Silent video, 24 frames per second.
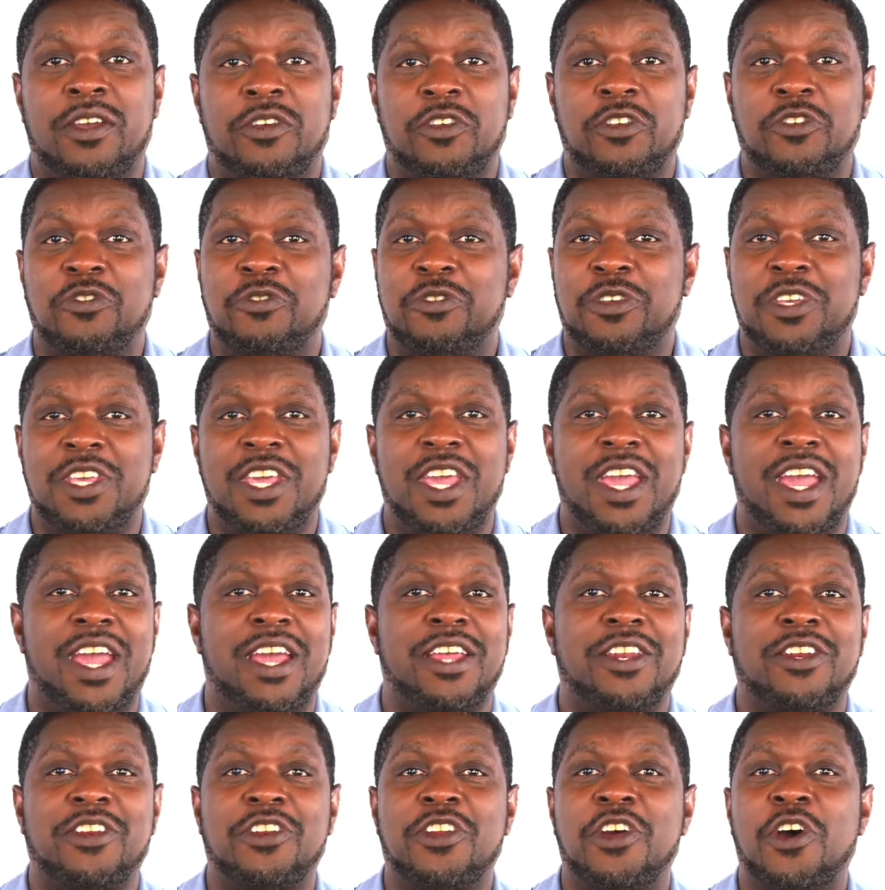You
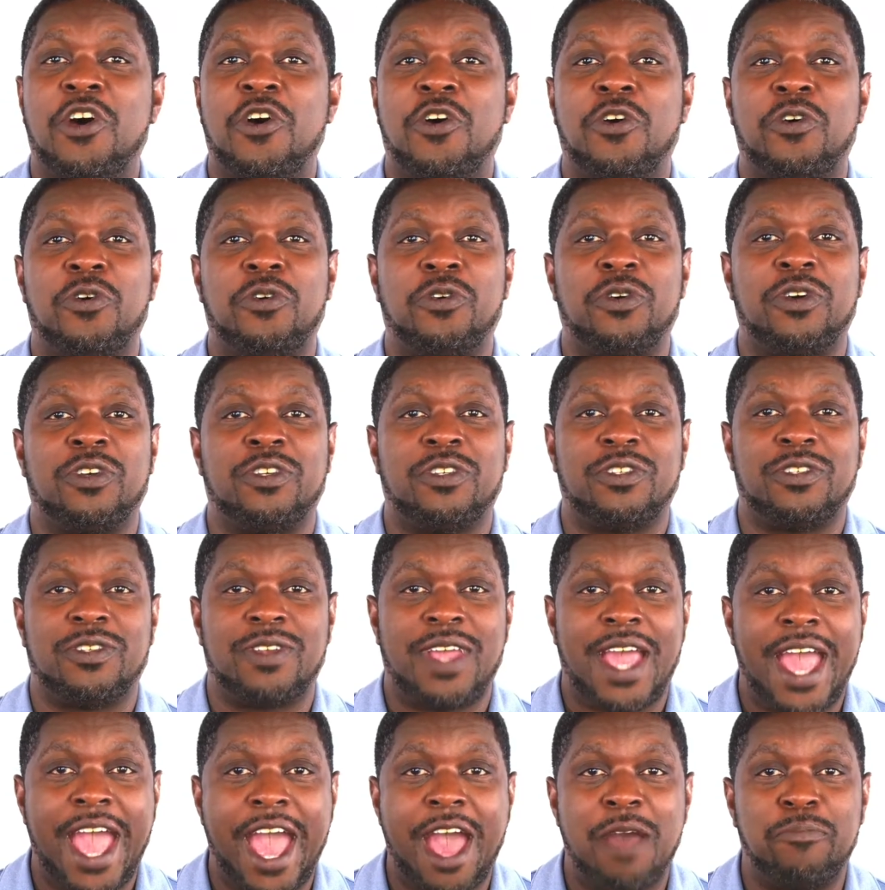can't know
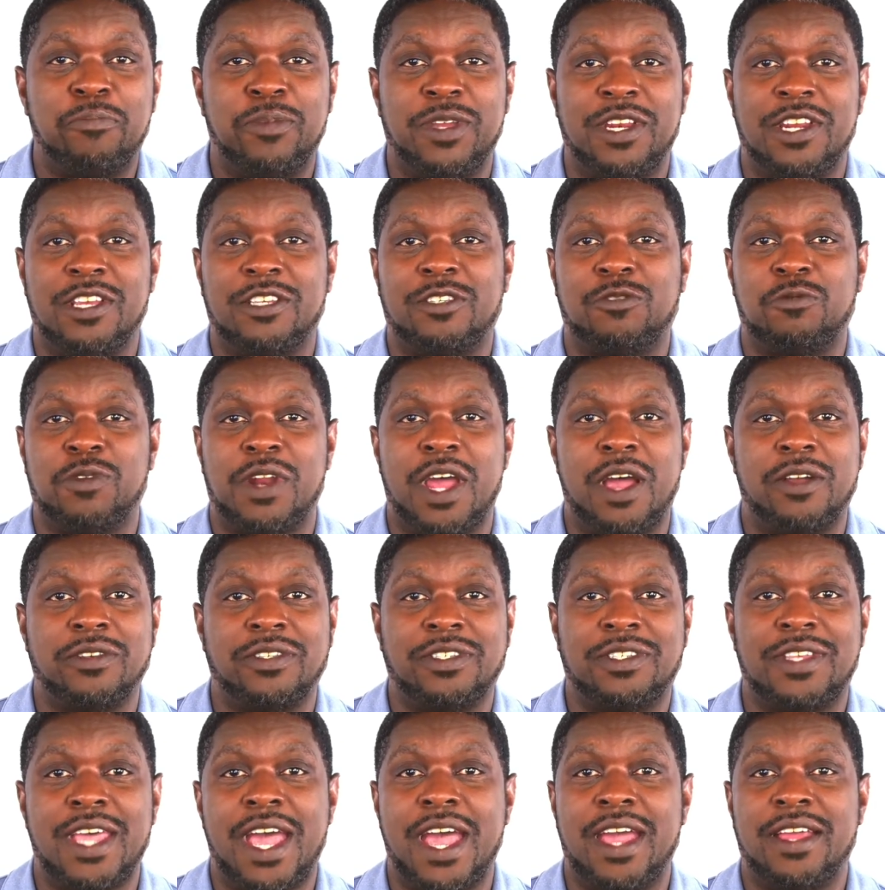happiness
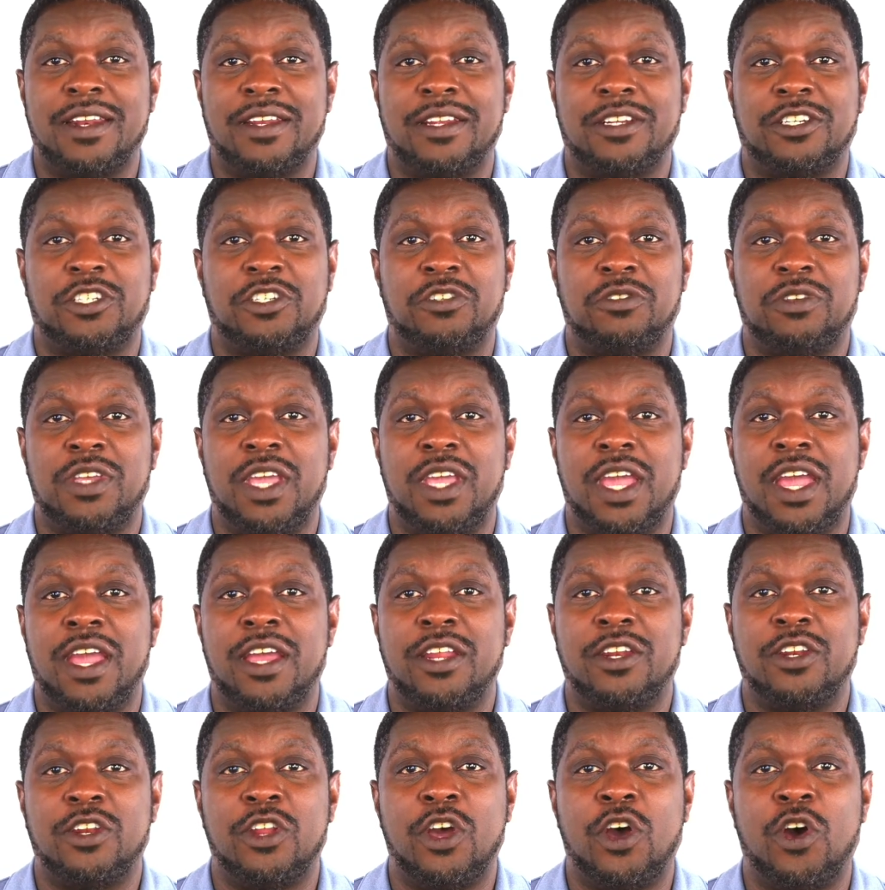without sadness. You
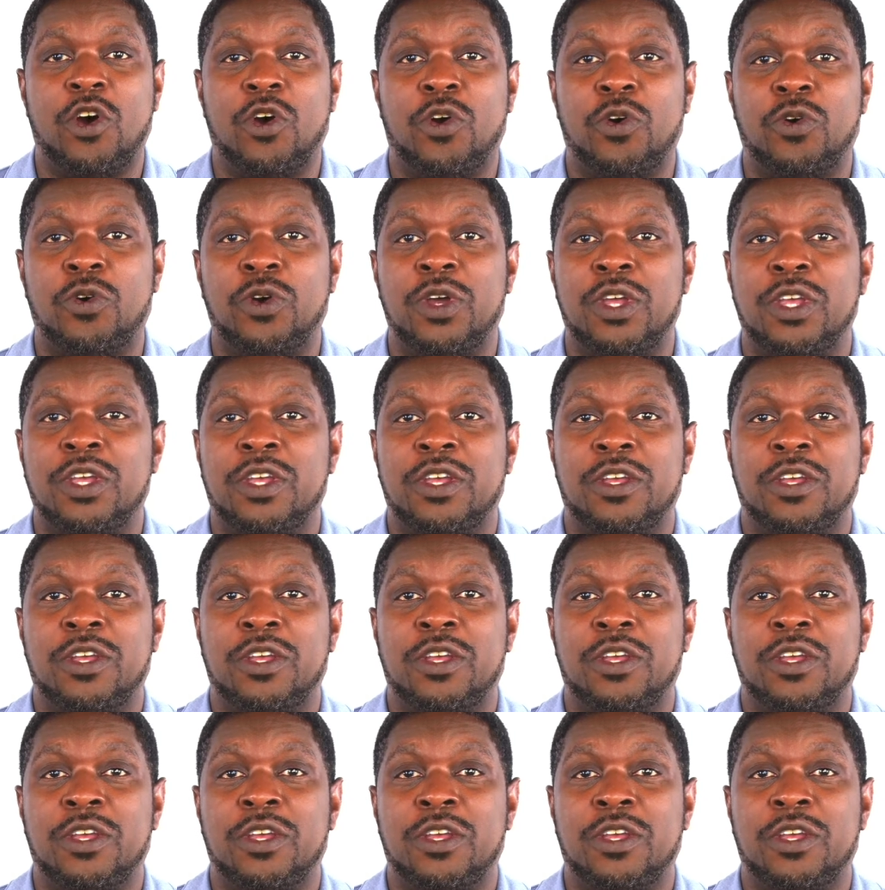can't know